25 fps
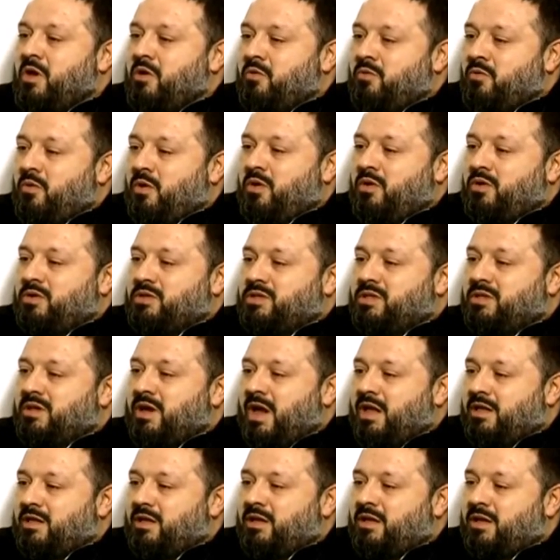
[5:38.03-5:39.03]
was
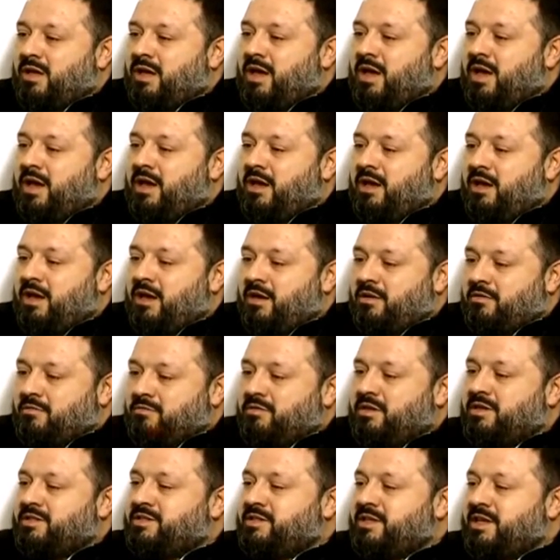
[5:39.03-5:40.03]
a
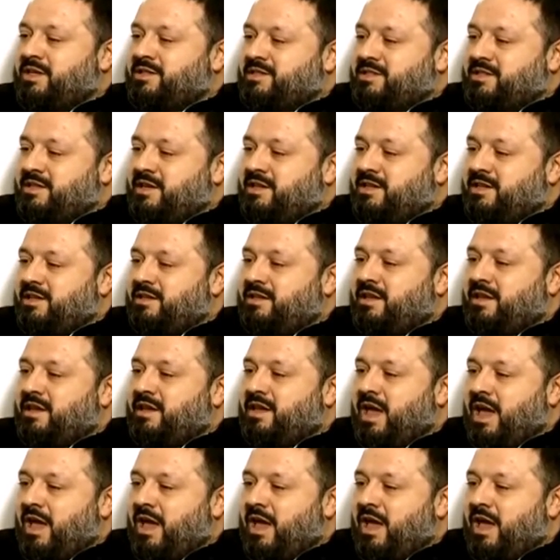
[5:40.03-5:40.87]
Christian city